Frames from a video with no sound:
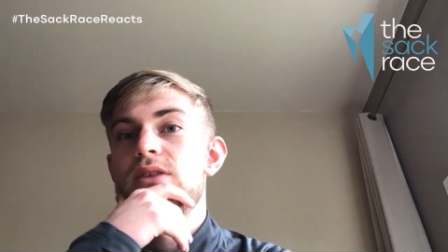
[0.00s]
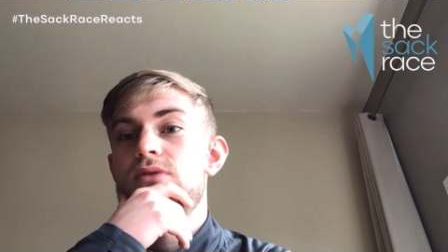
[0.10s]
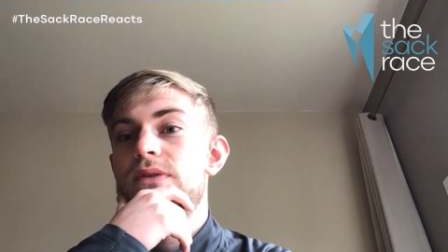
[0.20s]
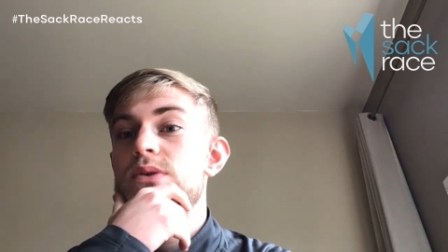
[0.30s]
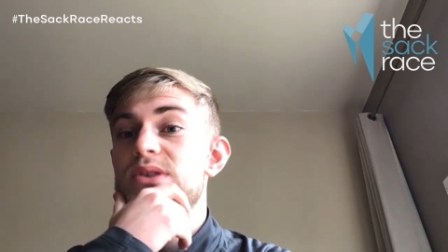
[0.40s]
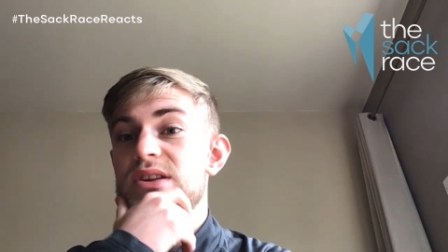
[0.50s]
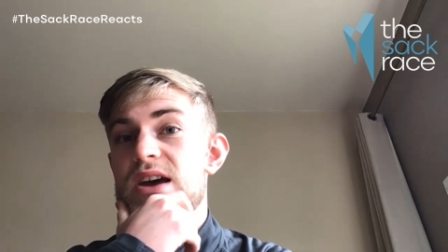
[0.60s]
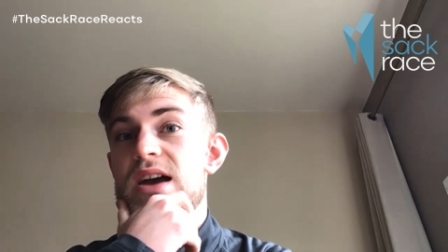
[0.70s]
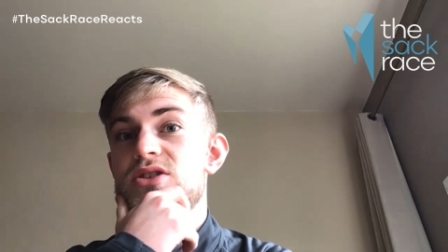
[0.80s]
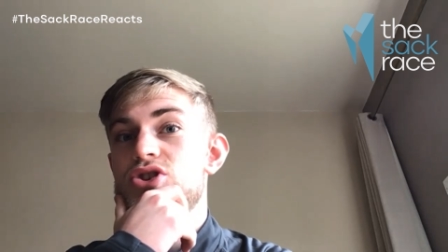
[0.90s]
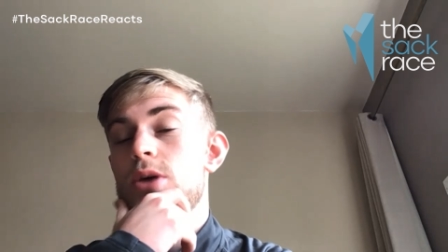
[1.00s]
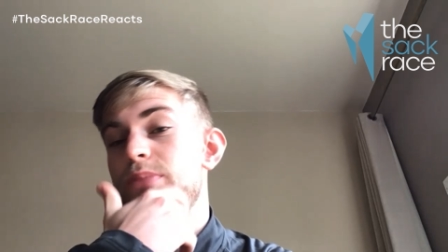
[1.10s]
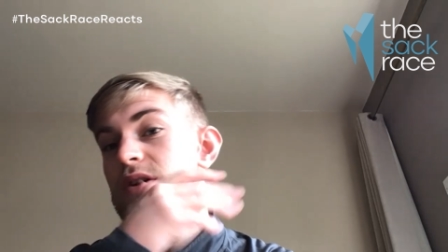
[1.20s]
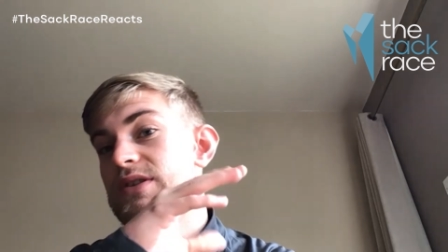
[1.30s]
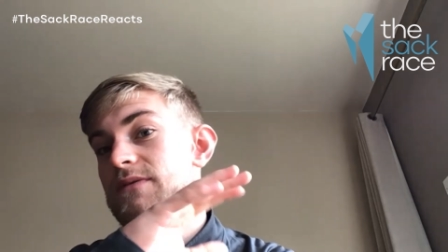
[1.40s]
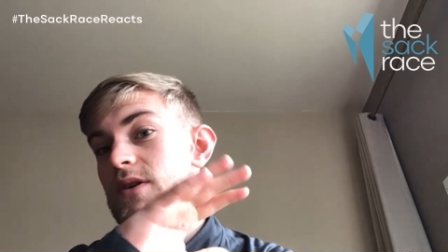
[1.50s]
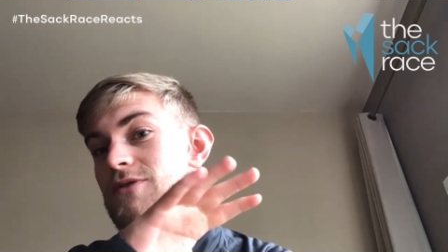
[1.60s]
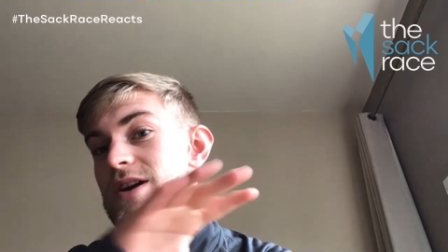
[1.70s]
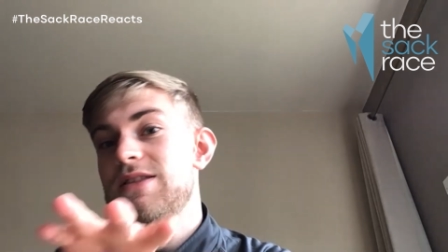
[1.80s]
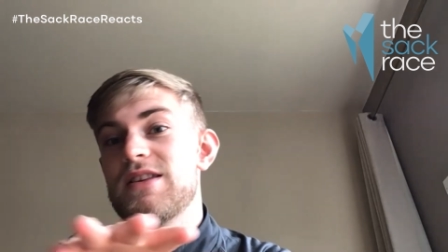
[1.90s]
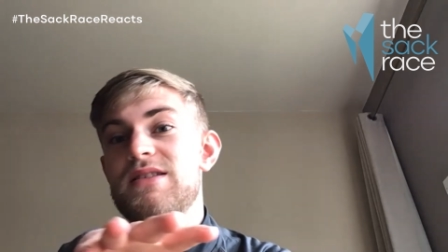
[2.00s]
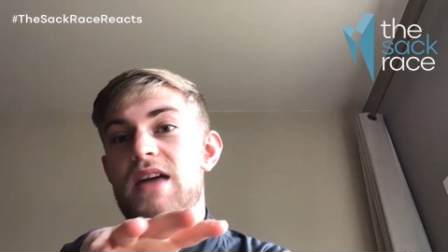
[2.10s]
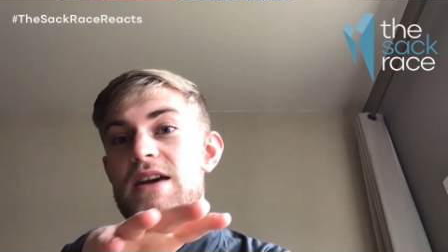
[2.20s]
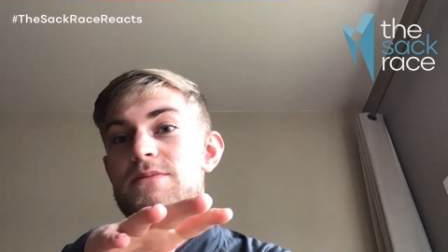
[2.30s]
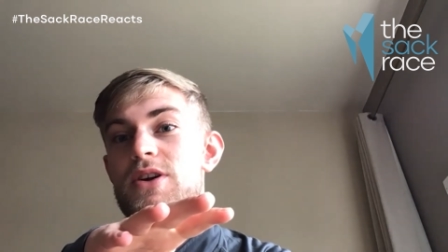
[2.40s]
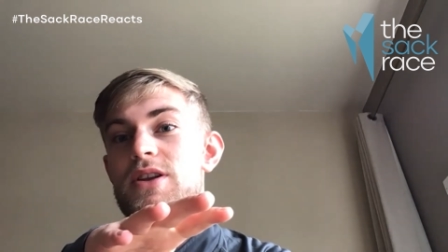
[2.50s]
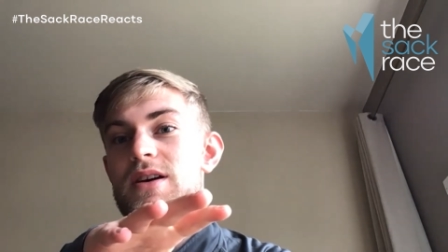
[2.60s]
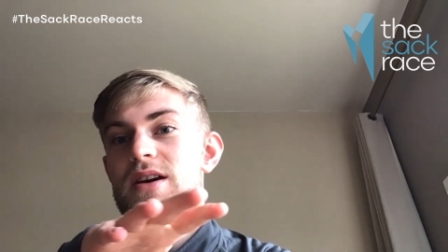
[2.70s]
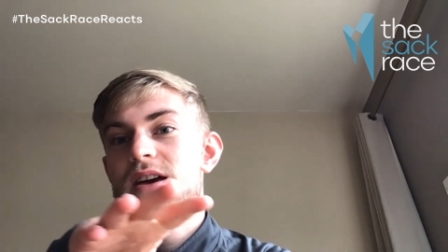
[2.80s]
refused to take the job because if you read the statement,